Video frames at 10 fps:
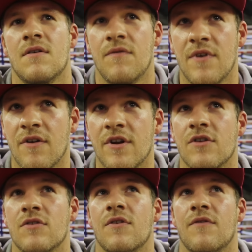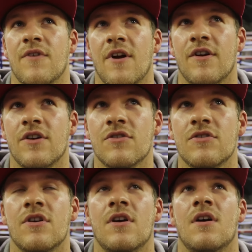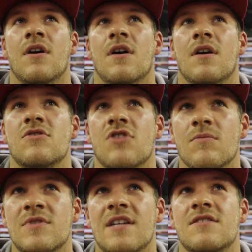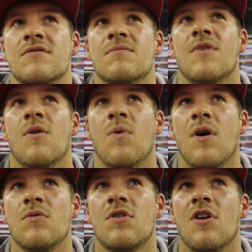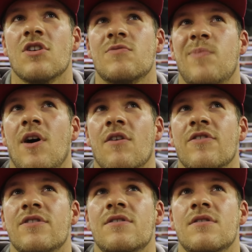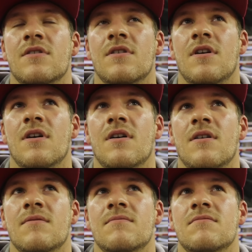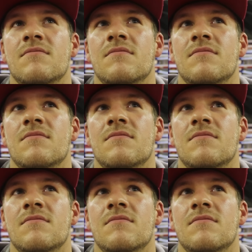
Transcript: Very good, very good. Tom's had some world-class sparring, and